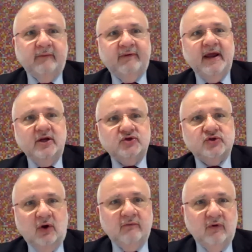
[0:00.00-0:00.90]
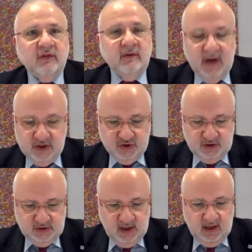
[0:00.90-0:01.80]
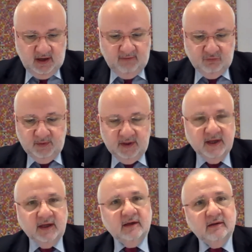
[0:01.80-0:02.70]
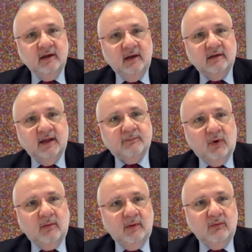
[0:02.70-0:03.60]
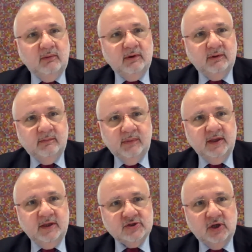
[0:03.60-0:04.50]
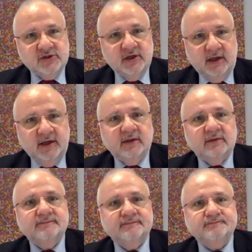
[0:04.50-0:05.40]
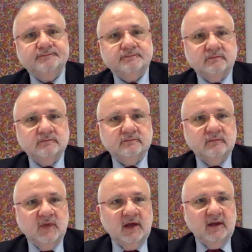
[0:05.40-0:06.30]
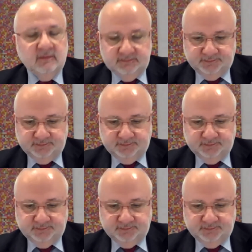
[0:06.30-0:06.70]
range of other measures have to be taken that probably we will be discussing later. Thank you.